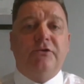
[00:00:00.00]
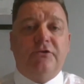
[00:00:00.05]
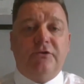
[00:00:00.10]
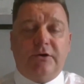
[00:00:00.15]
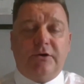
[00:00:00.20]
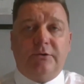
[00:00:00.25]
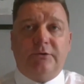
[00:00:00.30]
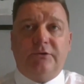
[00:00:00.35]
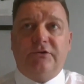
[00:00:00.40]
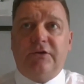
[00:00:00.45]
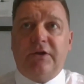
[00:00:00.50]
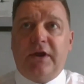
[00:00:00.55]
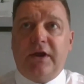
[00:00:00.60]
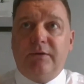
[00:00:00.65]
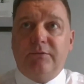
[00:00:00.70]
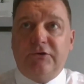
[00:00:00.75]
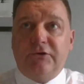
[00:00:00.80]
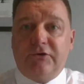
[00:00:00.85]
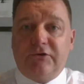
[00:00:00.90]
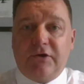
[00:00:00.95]
Andrews,
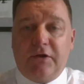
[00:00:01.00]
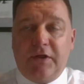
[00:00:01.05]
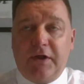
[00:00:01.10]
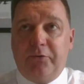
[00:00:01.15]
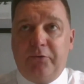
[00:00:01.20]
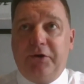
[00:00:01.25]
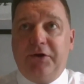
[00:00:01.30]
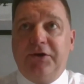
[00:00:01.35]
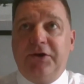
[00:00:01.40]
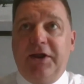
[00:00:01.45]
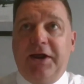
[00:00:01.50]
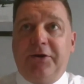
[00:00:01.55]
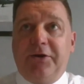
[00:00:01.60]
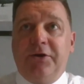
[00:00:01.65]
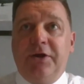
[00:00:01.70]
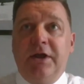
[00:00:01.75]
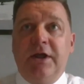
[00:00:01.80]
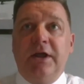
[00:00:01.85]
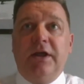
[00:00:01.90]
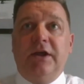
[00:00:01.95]
just got that written
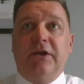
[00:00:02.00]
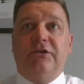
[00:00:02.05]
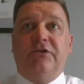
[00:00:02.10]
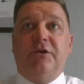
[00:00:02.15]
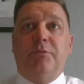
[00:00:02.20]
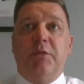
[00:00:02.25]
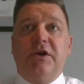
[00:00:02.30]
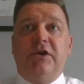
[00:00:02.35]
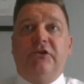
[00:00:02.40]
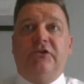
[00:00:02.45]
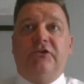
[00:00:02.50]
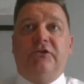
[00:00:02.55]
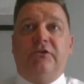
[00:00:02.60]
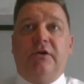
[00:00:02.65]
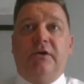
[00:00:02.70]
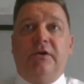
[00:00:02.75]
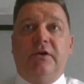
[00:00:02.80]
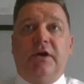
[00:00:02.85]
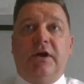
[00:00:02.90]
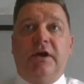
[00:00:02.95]
down, is the
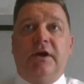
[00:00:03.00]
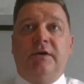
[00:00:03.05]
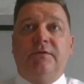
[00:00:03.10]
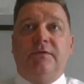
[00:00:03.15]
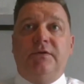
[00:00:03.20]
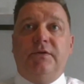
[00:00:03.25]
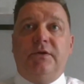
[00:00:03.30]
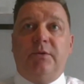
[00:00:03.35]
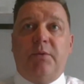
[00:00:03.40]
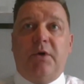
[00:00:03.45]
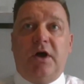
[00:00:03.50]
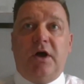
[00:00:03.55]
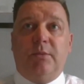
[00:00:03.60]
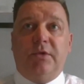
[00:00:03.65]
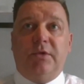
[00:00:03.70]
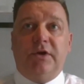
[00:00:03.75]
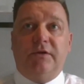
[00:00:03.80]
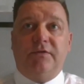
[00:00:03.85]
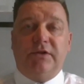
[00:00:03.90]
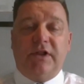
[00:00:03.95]
Minister for the
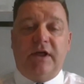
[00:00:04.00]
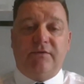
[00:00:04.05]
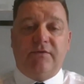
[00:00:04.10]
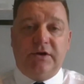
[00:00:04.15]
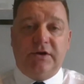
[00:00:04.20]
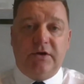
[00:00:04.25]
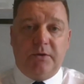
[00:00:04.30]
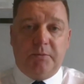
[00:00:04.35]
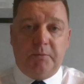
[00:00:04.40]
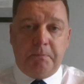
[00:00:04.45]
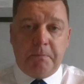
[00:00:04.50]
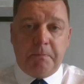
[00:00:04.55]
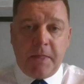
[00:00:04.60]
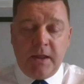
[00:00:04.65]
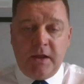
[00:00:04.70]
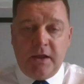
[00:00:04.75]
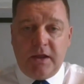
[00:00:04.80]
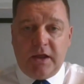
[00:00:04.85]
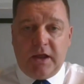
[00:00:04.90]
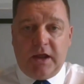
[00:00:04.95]
Department of Levelling Up.
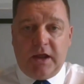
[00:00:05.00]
